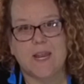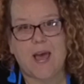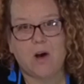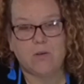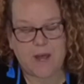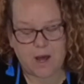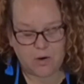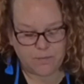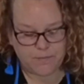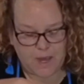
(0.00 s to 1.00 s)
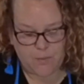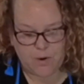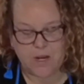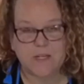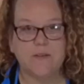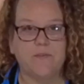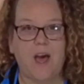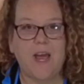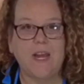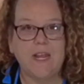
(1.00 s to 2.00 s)
it out now, and we're going to
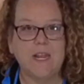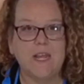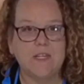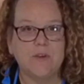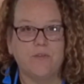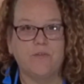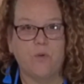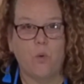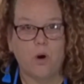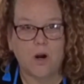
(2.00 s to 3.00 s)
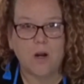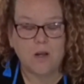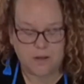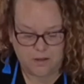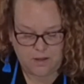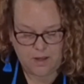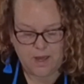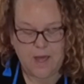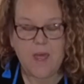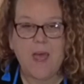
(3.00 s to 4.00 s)
divide it into 4,
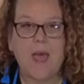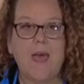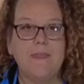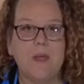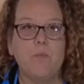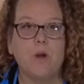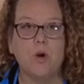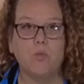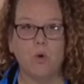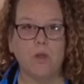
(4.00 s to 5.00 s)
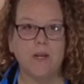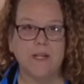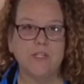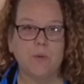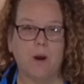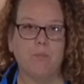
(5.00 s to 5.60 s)
and then we're going to roll it into our